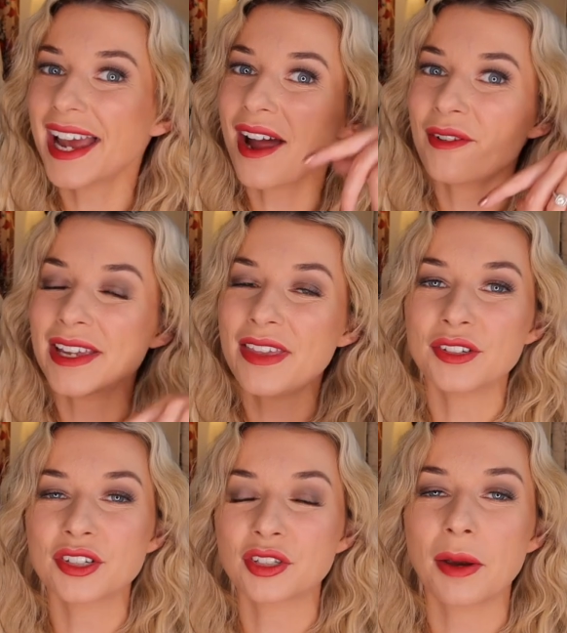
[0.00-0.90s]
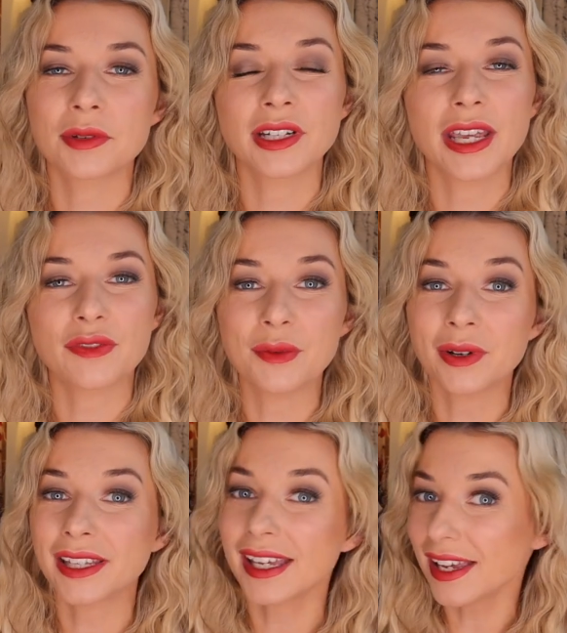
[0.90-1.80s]
down in the description if you
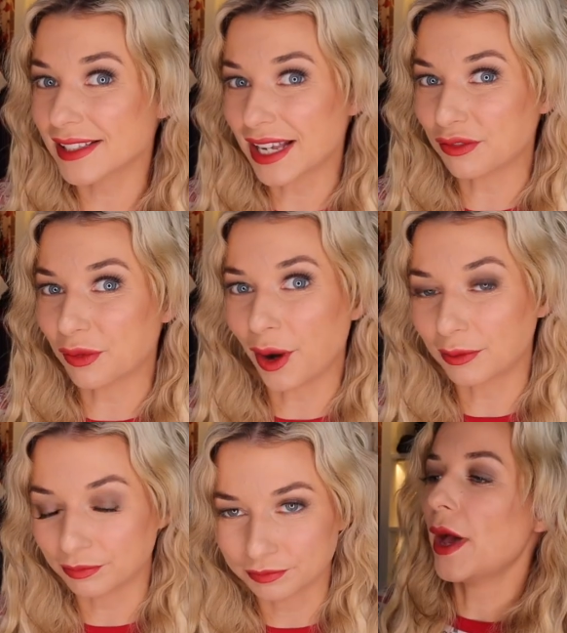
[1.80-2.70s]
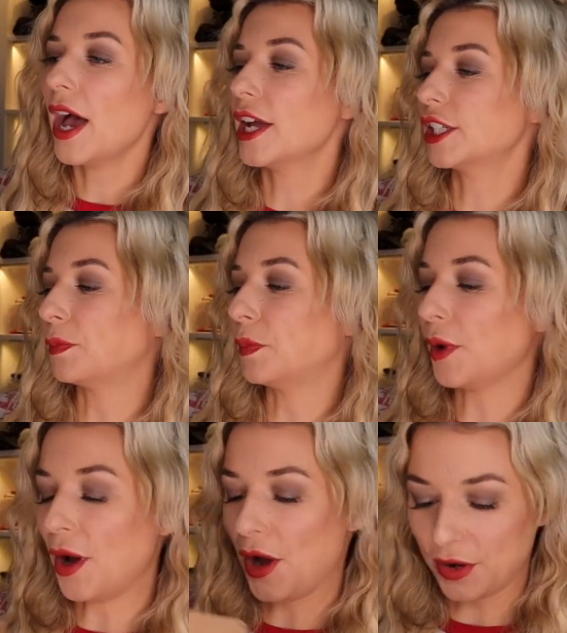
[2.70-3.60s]
want to get yourself one.
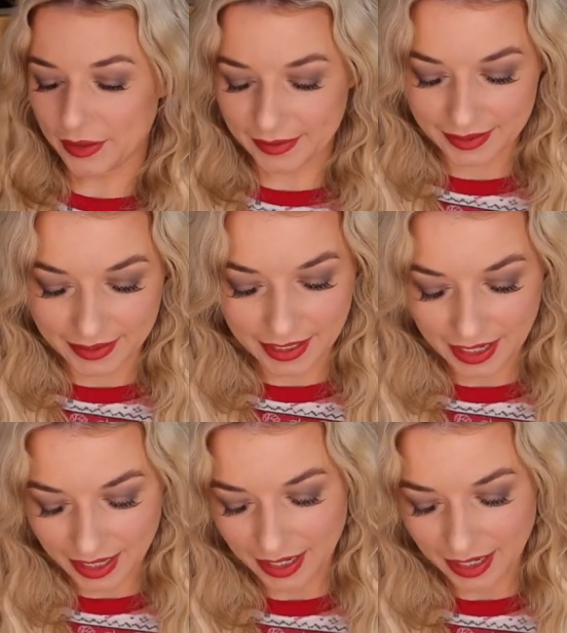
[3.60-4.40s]
Birchbox.